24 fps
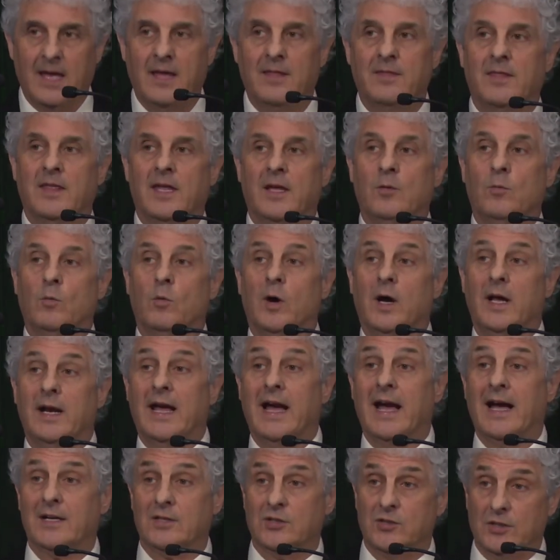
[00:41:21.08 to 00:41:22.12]
and then what
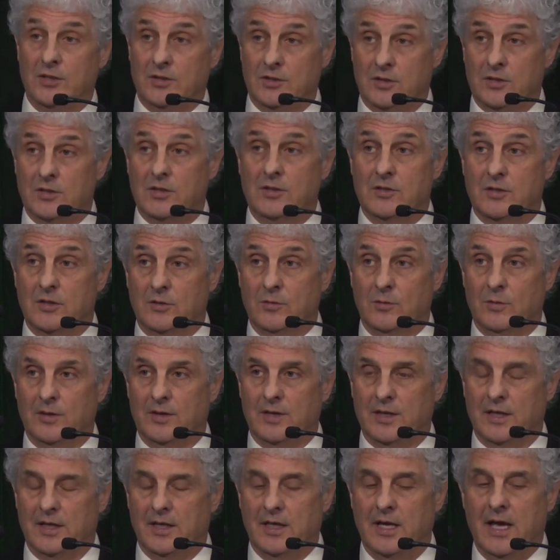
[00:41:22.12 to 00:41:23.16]
action to do
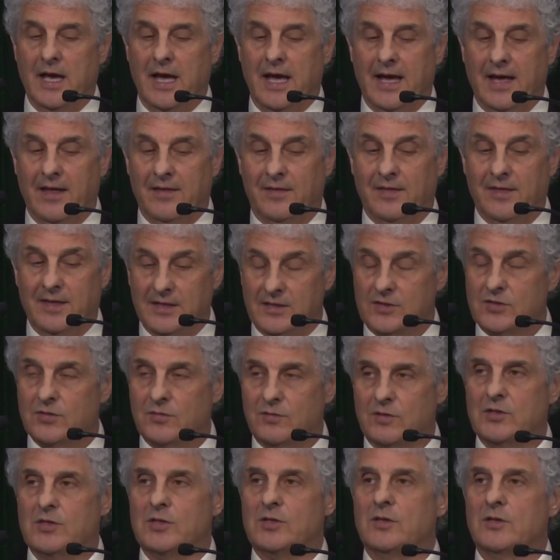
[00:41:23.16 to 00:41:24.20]
with it. And
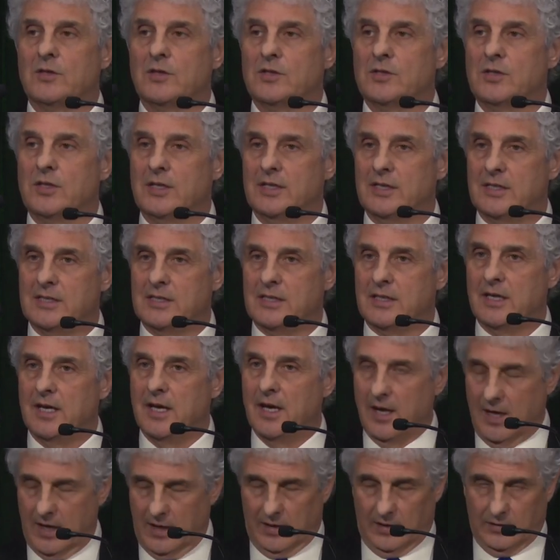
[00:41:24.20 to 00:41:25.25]
this research is
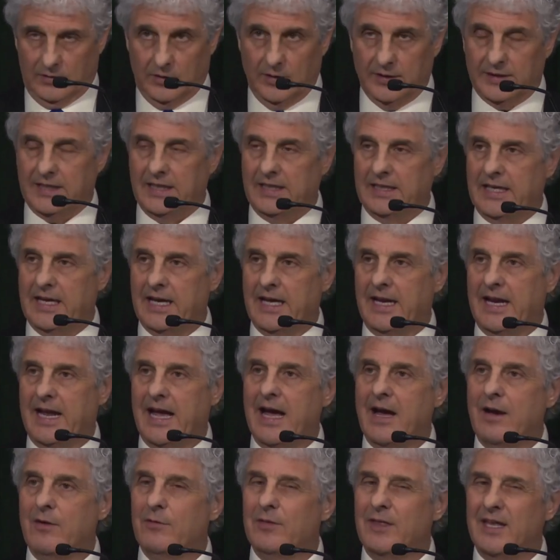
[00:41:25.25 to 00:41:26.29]
looking at
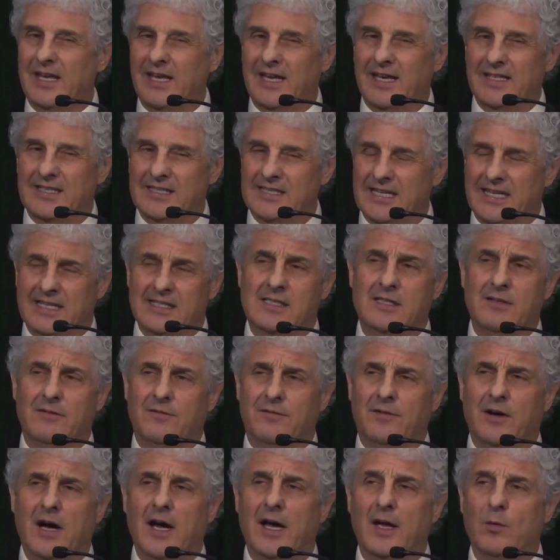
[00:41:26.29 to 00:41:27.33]
how they
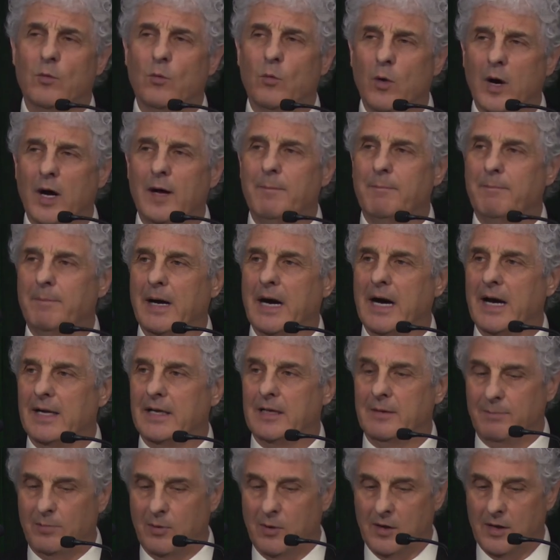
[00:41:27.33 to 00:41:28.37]
identify what
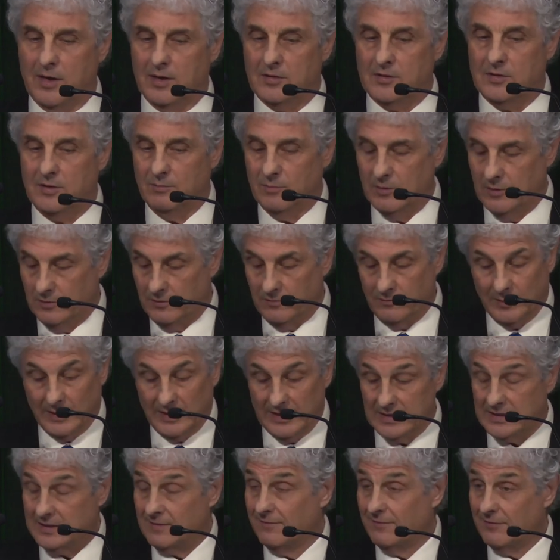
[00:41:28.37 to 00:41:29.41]
body part to move.
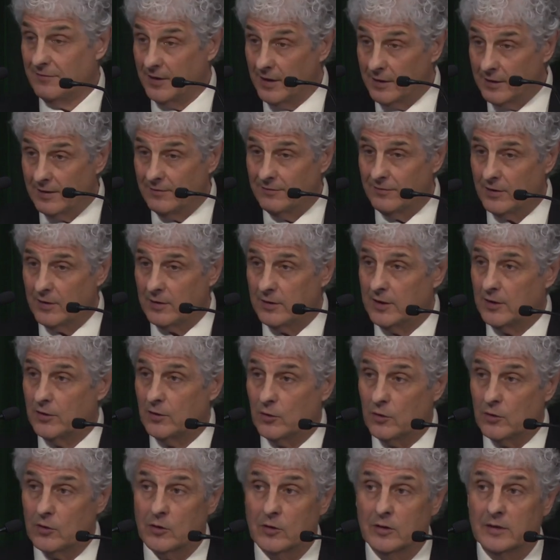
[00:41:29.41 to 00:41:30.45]
But it's a very, very
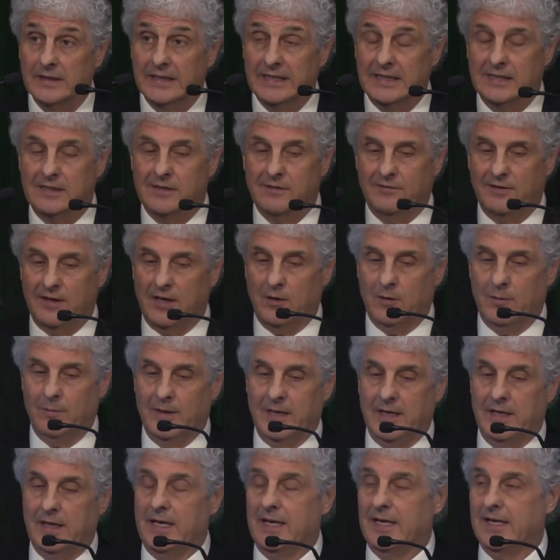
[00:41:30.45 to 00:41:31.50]
early
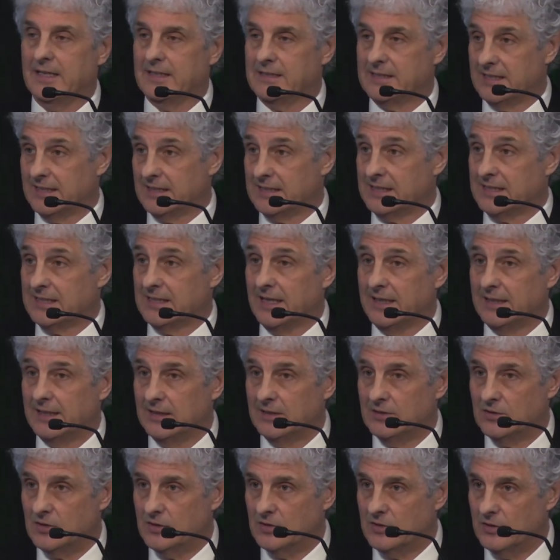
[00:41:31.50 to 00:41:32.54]
development, and it's
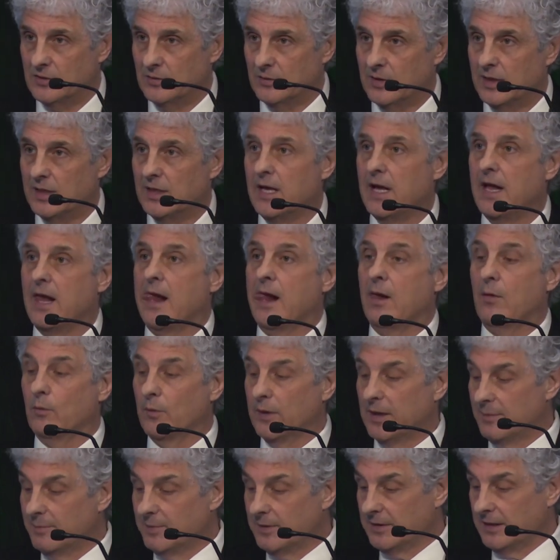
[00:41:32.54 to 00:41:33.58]
exciting to do it.
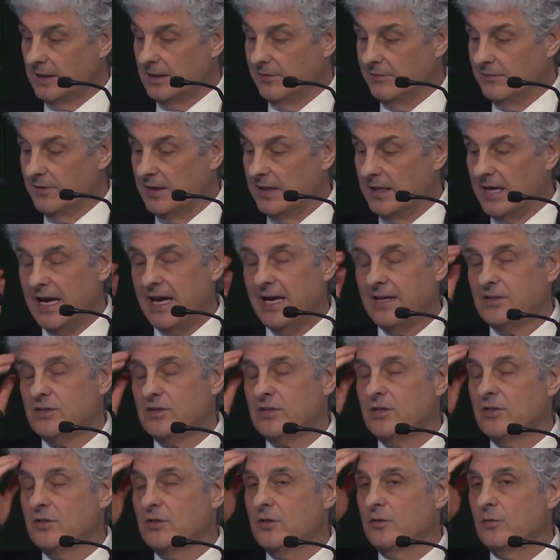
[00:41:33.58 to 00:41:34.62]
We believe it
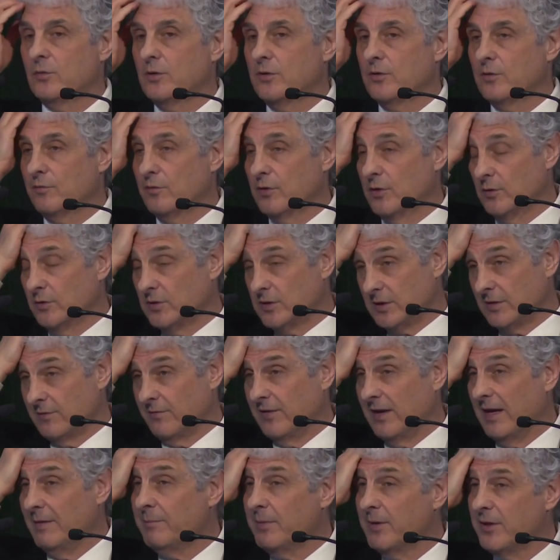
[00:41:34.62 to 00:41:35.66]
has to do with the roots
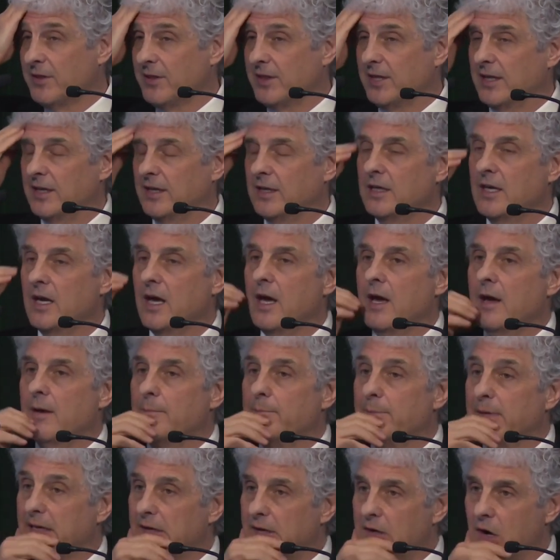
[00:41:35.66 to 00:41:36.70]
of empathy
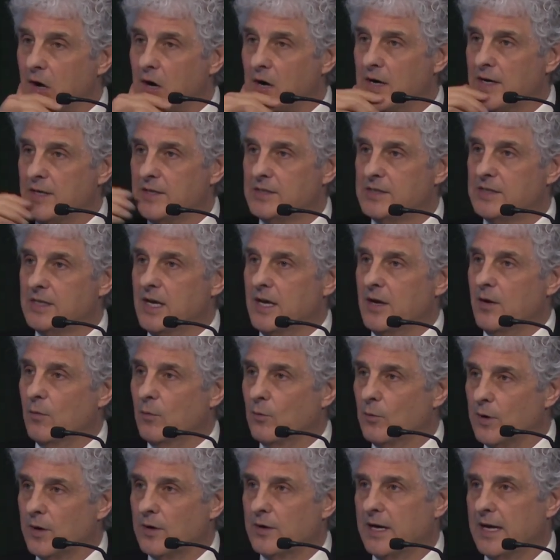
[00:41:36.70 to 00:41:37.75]
because
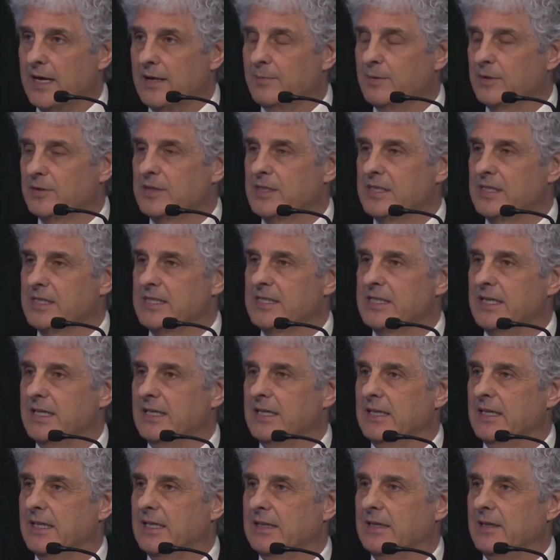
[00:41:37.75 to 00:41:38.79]
we're able to
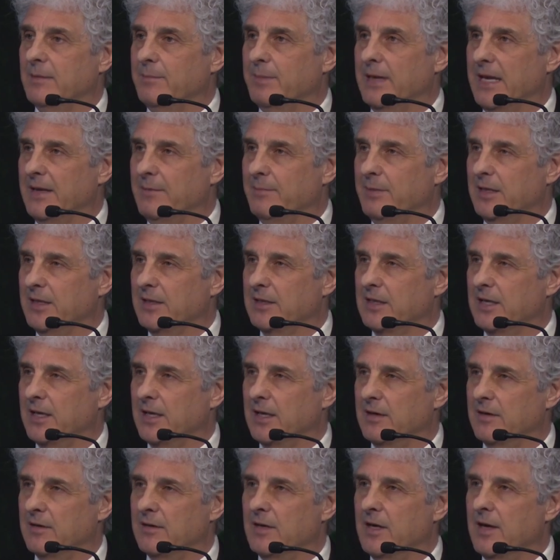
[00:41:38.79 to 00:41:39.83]
see that the baby
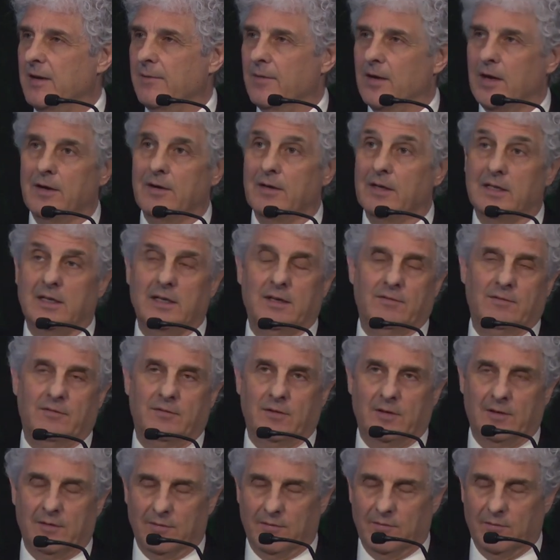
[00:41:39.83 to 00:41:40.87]
can.
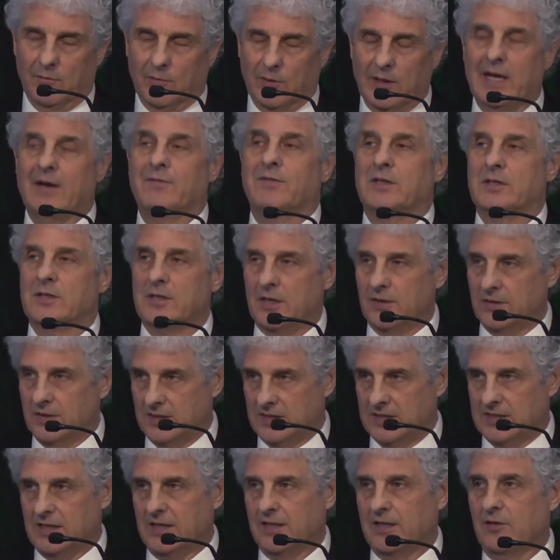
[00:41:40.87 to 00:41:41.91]
We haven't done
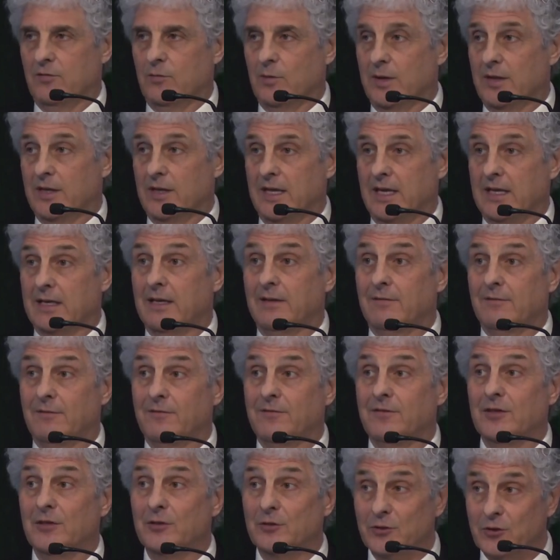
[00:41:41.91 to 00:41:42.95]
the study of whether they can
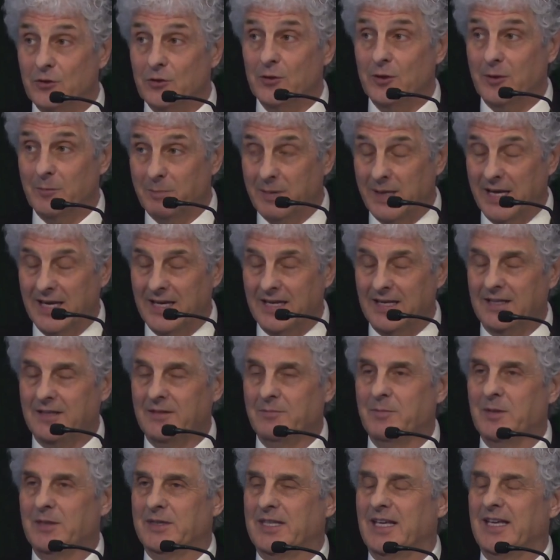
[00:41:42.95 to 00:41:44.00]
feel your
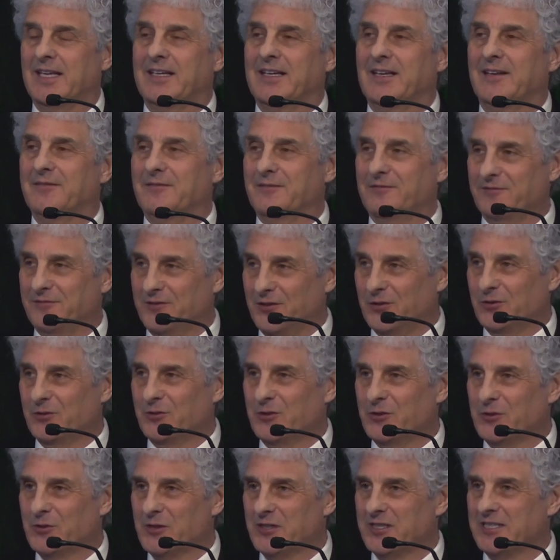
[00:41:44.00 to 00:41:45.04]
pain, but they can feel
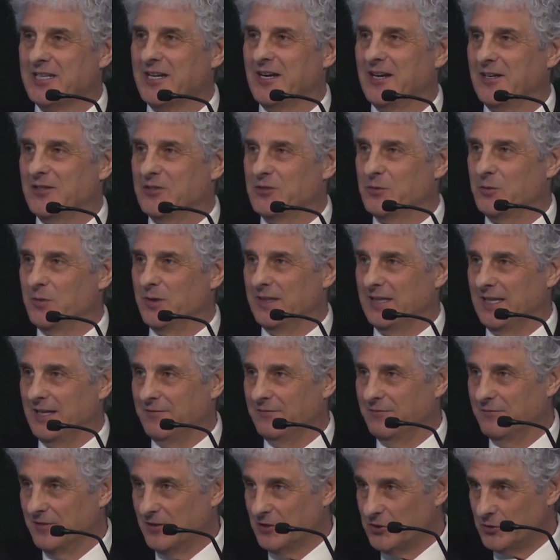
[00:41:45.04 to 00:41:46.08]
your touch. When
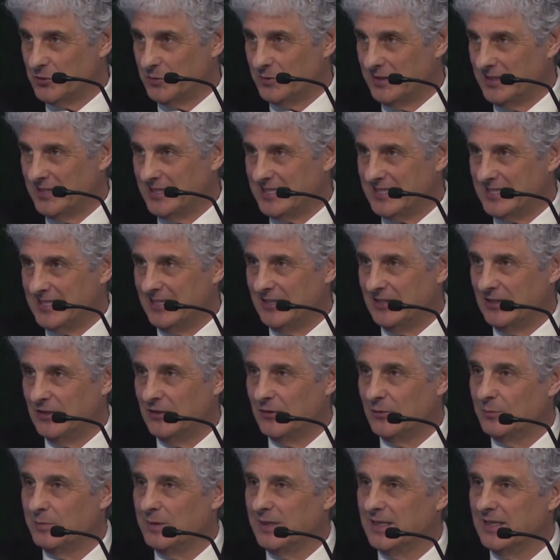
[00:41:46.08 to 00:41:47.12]
they visually see
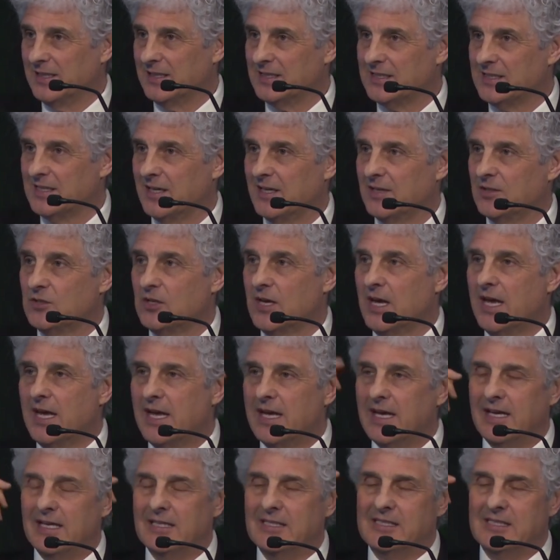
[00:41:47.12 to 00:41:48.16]
you being touched,
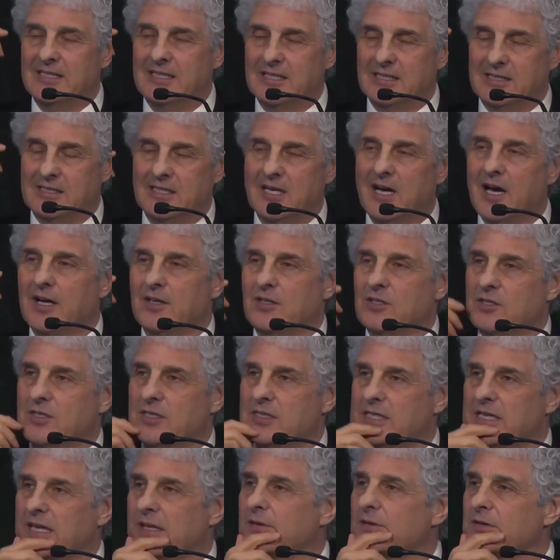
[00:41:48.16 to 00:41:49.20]
it's the touch
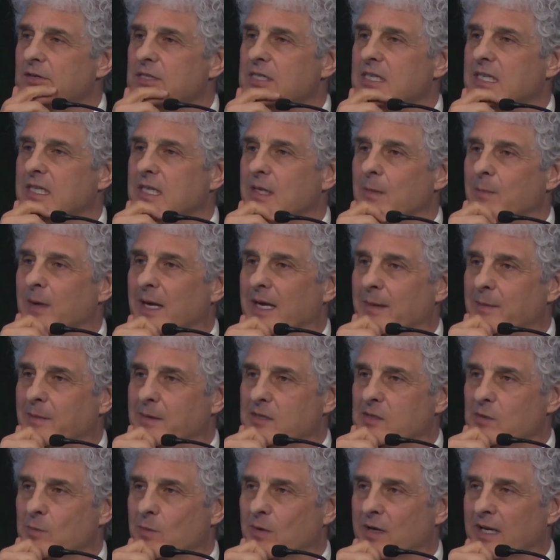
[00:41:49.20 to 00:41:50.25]
centers in the
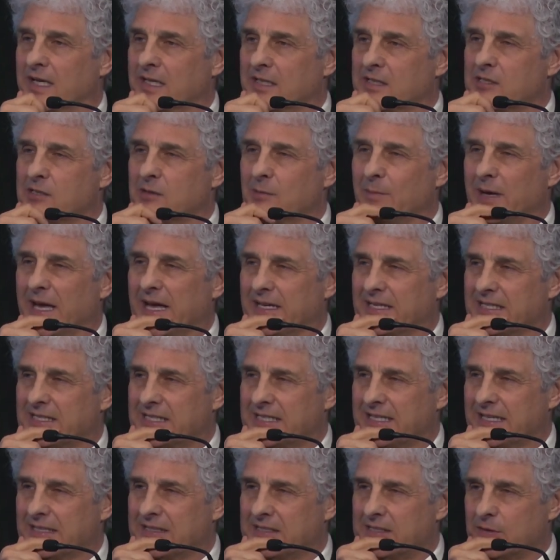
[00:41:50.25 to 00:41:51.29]
baby's brain,
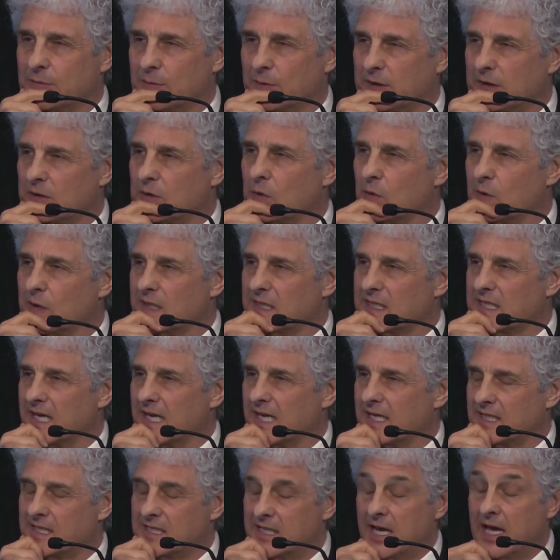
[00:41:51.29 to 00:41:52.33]
somatosensory
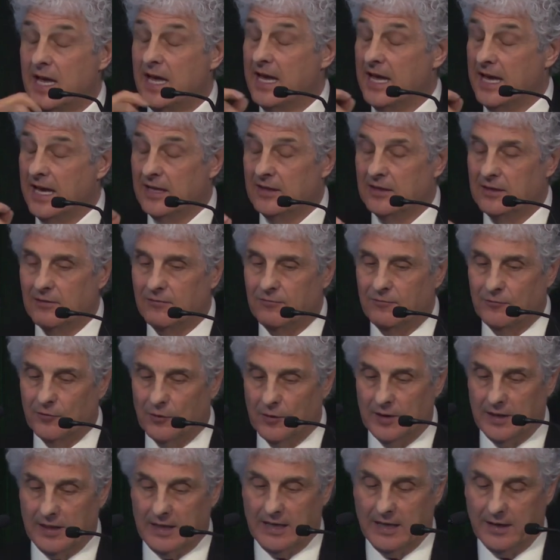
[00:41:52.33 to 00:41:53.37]
cortex, and the
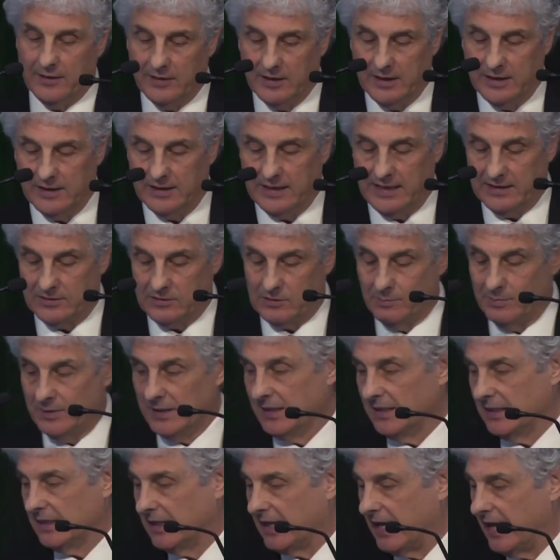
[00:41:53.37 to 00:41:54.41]
foot area that's
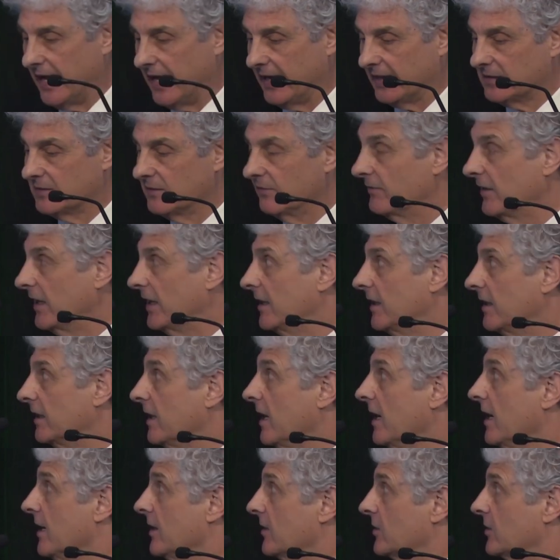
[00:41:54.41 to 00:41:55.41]
being activated.